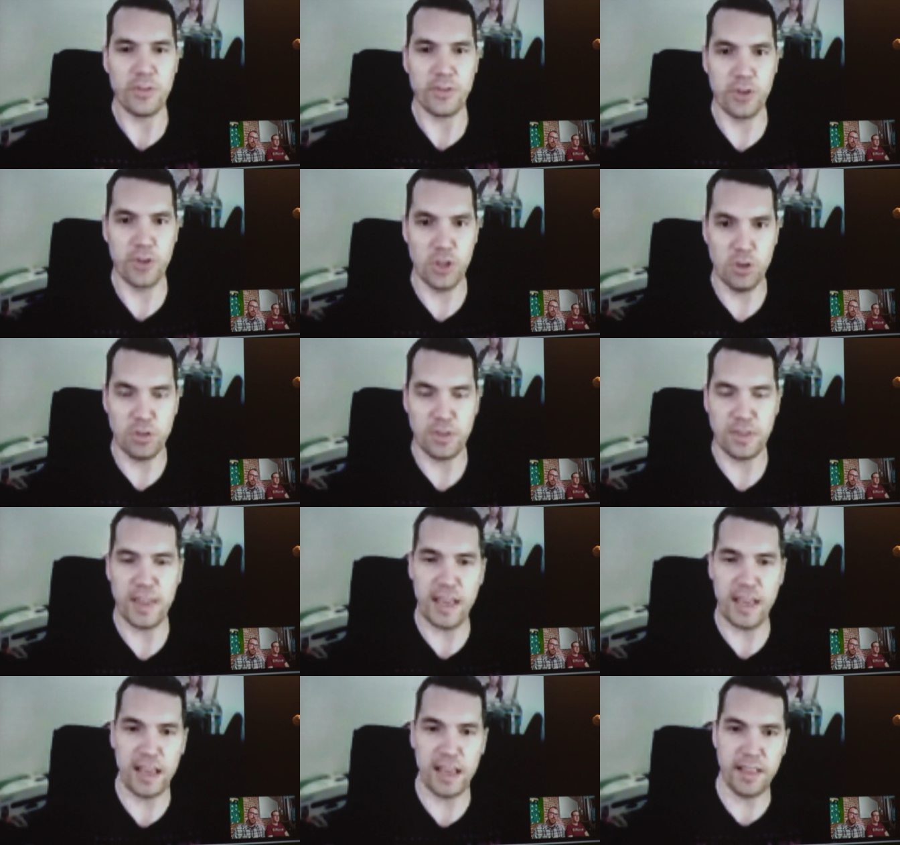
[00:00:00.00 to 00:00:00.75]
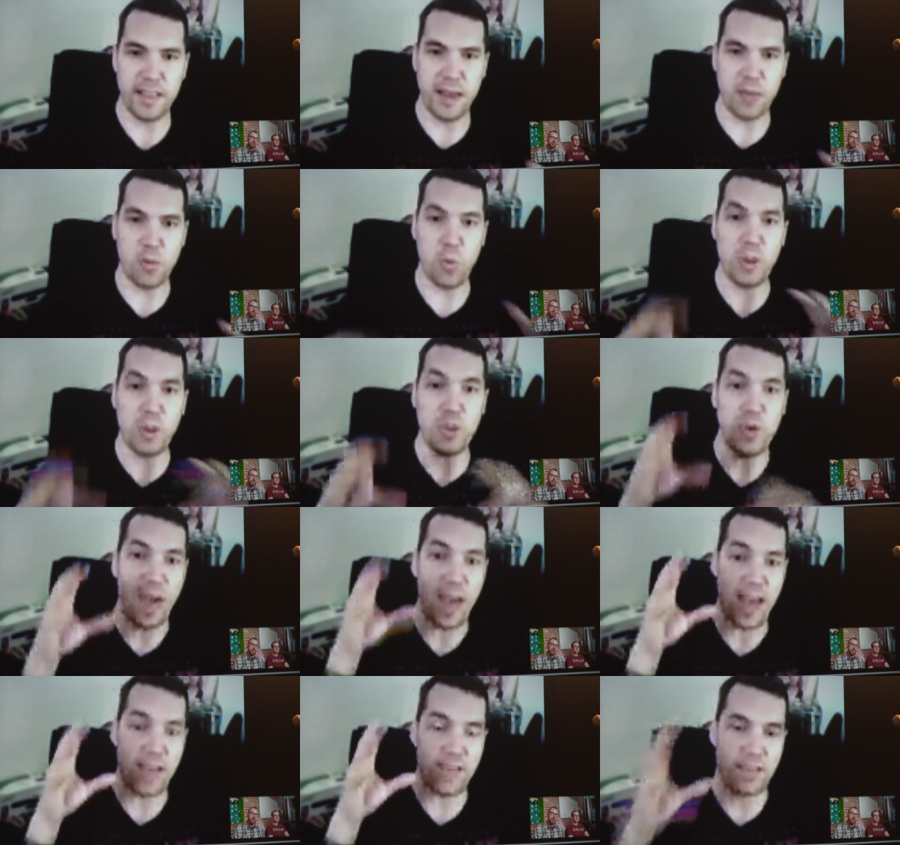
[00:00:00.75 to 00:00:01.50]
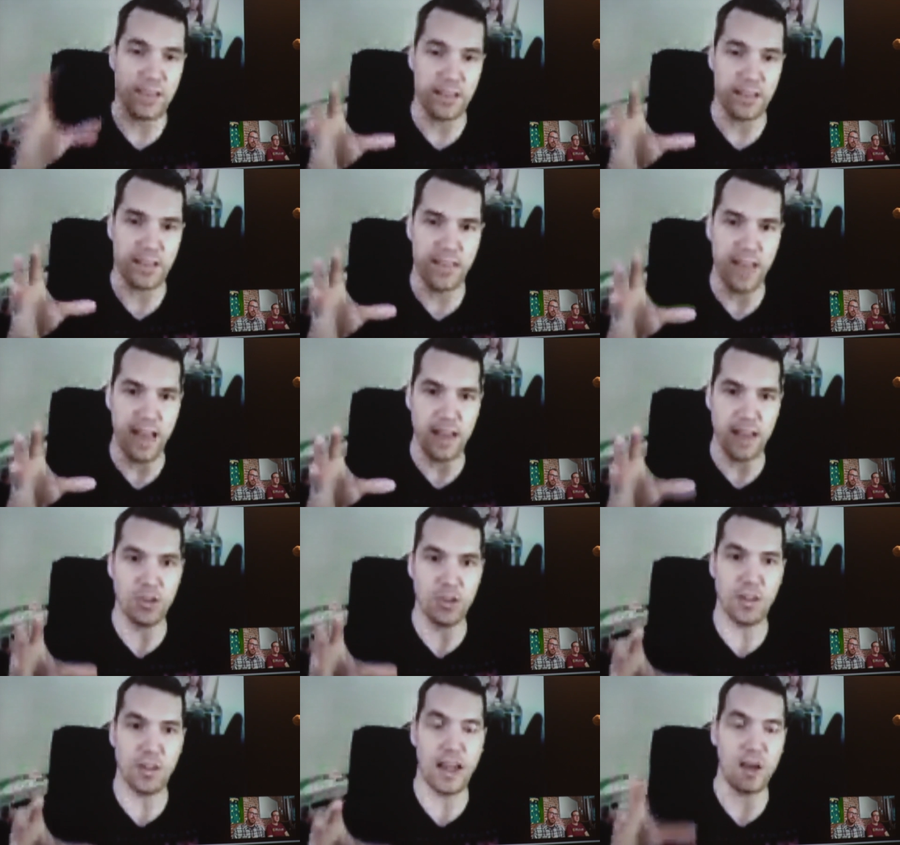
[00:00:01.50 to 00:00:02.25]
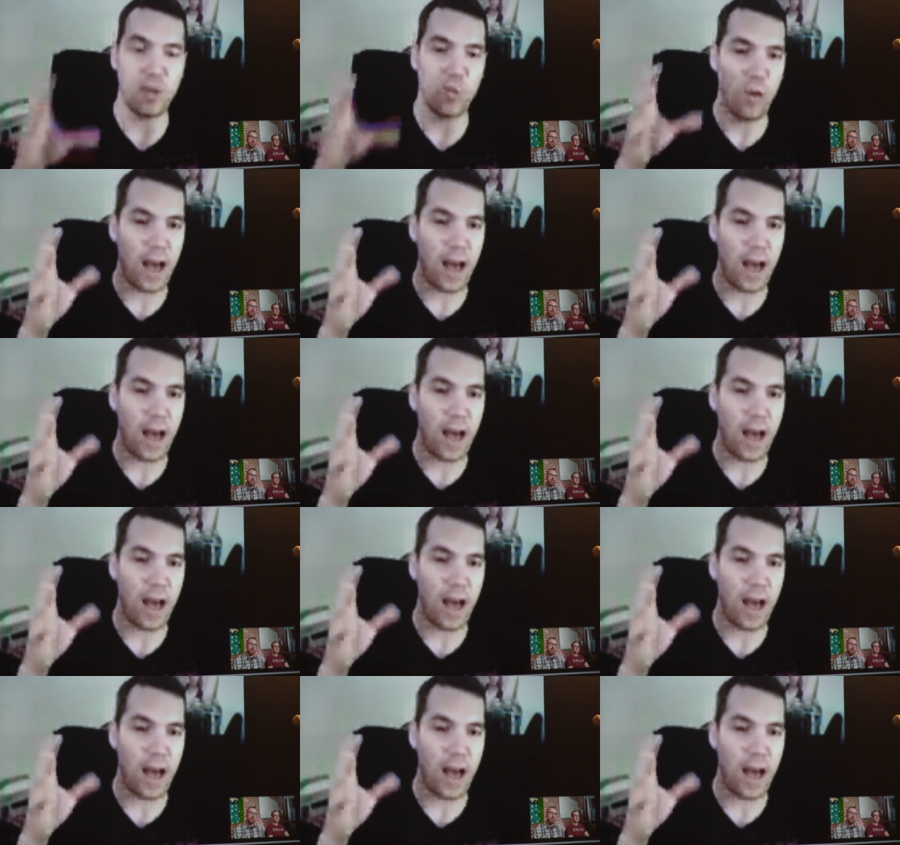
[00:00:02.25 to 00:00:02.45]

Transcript: for you thinking that when you have a success, you're like,